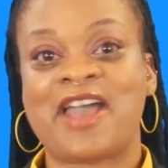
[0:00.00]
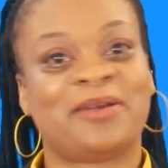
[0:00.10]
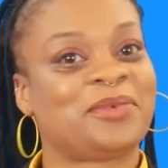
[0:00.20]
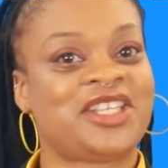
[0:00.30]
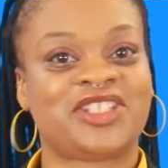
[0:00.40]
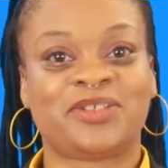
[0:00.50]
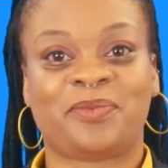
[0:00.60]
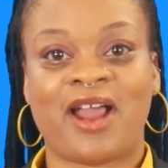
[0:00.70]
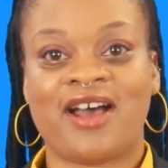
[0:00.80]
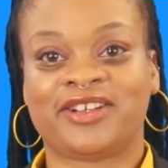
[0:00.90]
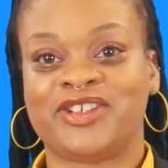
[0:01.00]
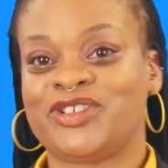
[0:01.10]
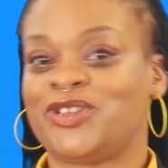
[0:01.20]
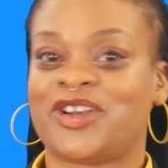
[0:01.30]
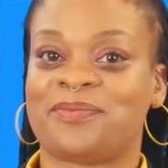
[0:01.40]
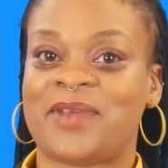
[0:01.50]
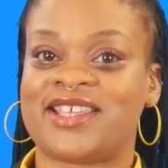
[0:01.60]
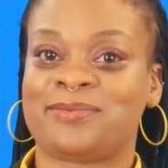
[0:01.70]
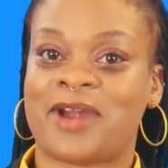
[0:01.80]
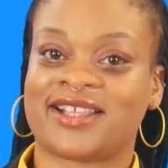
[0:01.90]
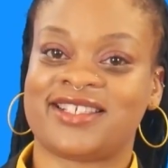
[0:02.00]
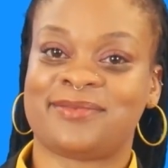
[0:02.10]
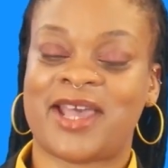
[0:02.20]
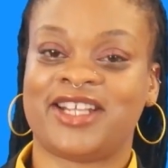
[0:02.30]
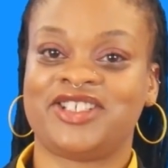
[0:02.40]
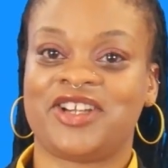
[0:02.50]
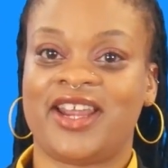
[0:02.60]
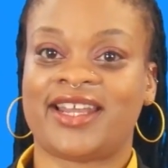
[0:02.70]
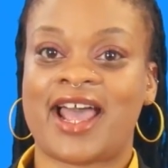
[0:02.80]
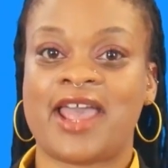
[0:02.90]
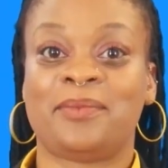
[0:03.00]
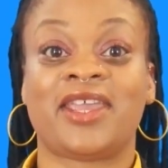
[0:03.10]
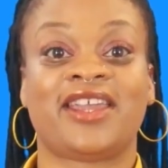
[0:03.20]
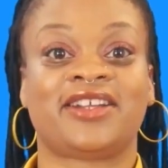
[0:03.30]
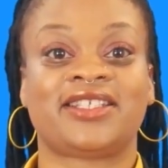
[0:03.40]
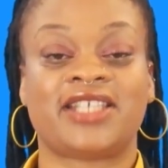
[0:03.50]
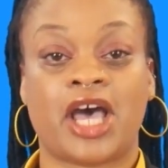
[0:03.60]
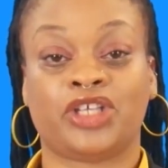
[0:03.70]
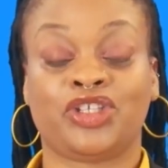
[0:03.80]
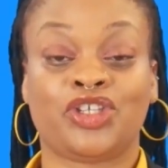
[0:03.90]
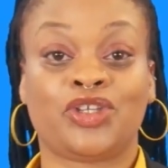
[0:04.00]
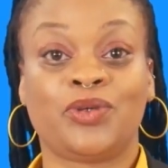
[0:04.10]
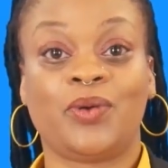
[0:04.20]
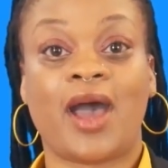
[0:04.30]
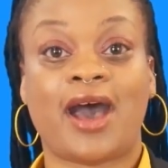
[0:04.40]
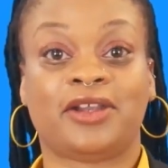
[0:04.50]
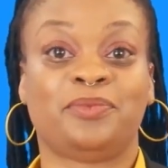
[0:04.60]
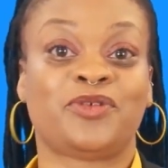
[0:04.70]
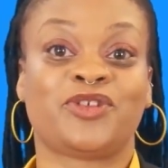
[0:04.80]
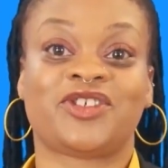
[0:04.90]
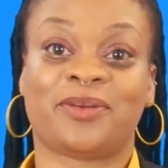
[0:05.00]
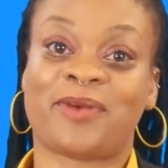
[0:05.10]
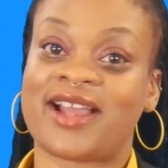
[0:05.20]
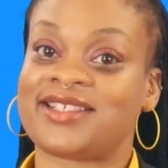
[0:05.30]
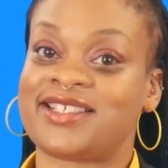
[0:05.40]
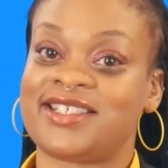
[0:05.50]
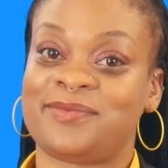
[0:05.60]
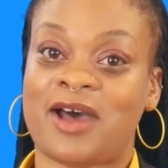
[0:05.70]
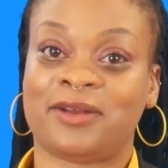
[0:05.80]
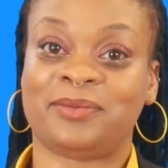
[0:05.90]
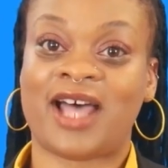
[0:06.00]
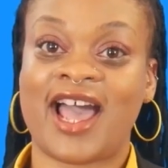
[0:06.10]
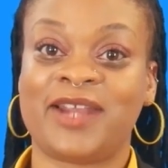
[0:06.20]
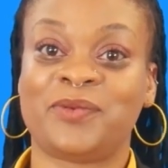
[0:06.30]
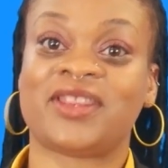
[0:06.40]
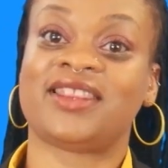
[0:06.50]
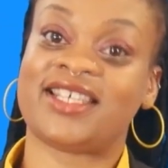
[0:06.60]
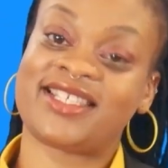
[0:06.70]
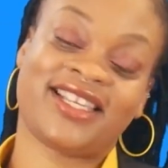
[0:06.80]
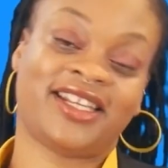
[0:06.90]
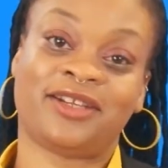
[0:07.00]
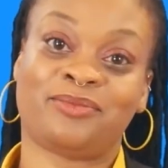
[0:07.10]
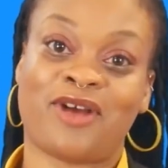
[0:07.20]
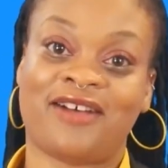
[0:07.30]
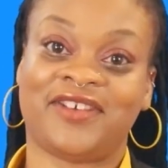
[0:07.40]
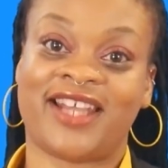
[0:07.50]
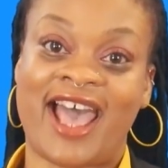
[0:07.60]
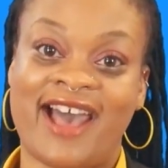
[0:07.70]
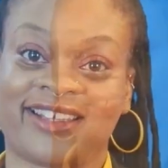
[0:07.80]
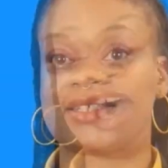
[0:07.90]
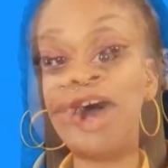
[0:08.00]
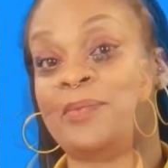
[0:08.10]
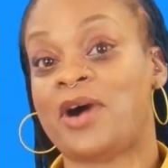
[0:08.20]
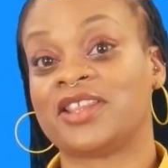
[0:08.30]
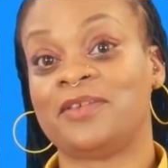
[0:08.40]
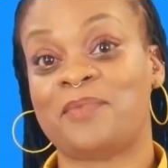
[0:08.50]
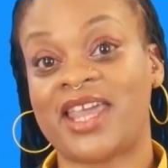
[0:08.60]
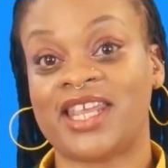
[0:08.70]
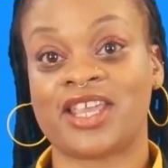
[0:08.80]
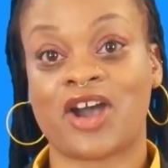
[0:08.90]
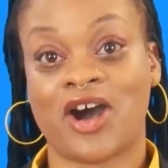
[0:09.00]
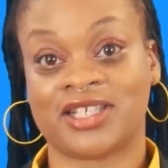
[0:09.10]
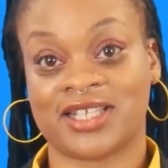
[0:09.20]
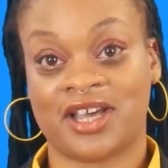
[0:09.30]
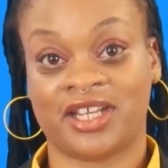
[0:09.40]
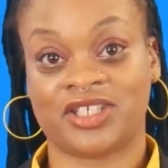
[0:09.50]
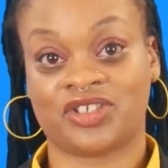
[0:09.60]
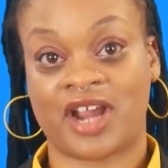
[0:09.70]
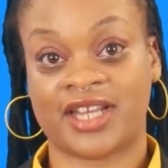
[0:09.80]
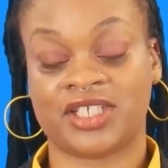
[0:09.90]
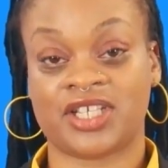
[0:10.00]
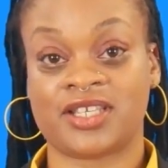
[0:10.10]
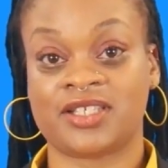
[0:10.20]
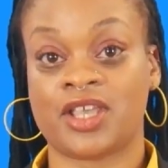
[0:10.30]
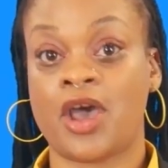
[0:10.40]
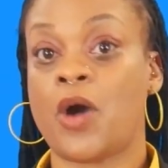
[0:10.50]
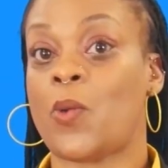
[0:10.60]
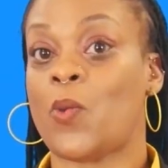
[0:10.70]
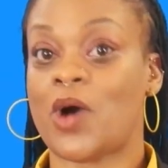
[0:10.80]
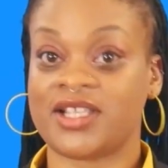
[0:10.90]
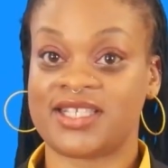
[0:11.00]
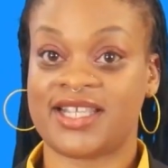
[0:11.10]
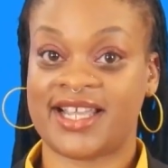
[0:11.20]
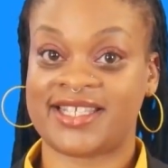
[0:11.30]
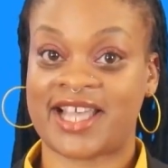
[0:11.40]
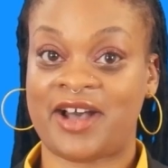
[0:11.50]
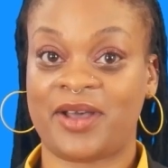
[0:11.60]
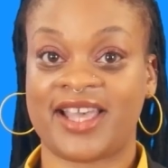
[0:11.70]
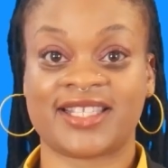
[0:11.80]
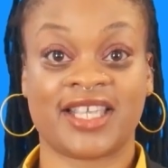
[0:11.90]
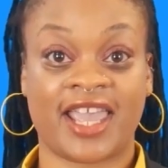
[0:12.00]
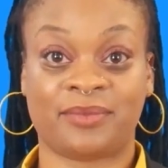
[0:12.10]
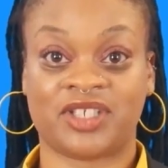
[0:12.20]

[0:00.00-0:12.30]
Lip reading: am Keisha Brown, a New York-based practice manager, and I am here to tell you how to boost your practice's bottom line with this hidden profit hack. Among the many cost-cutting strategies, one stands out as a game